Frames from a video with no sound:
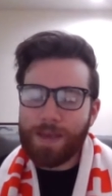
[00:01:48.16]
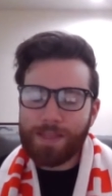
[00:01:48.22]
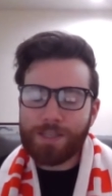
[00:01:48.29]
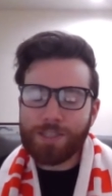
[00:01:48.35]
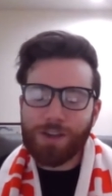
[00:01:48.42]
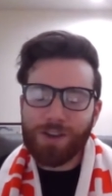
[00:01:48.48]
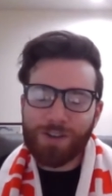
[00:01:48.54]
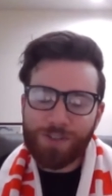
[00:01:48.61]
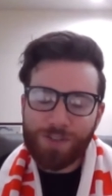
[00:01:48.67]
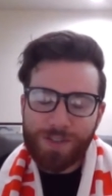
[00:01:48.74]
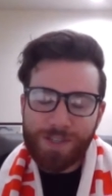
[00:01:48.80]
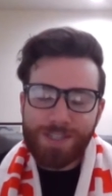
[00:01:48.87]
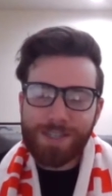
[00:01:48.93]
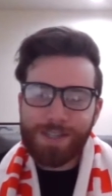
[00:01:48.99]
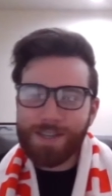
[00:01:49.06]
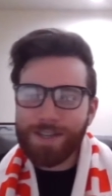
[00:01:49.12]
in this
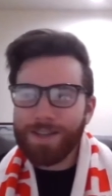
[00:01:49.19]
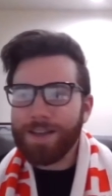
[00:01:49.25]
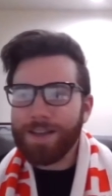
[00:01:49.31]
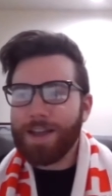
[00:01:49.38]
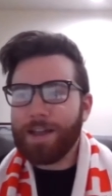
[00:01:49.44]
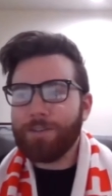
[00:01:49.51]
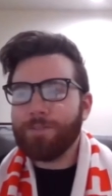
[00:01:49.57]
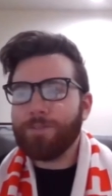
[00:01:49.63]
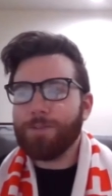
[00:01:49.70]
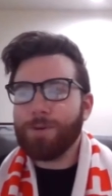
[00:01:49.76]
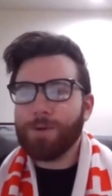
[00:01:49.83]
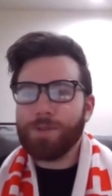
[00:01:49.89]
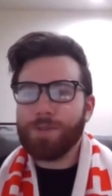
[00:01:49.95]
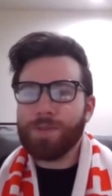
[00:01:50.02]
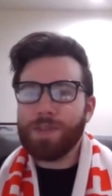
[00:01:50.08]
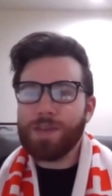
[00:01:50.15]
country and
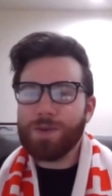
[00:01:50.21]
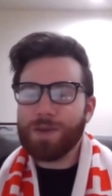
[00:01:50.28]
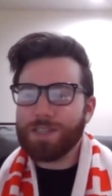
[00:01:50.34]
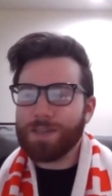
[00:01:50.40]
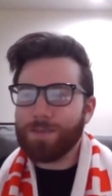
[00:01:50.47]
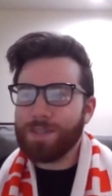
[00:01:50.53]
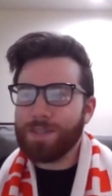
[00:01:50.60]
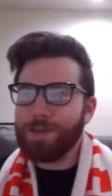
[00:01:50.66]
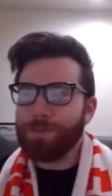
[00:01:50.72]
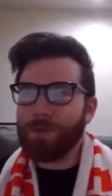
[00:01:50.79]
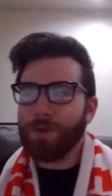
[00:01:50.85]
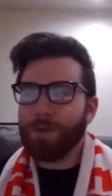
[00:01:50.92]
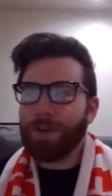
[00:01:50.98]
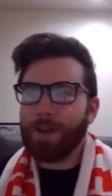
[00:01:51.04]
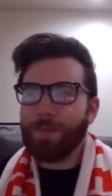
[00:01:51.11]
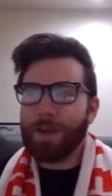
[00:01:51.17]
for the USMNT
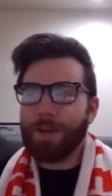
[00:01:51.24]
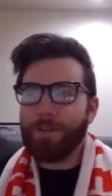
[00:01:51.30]
program.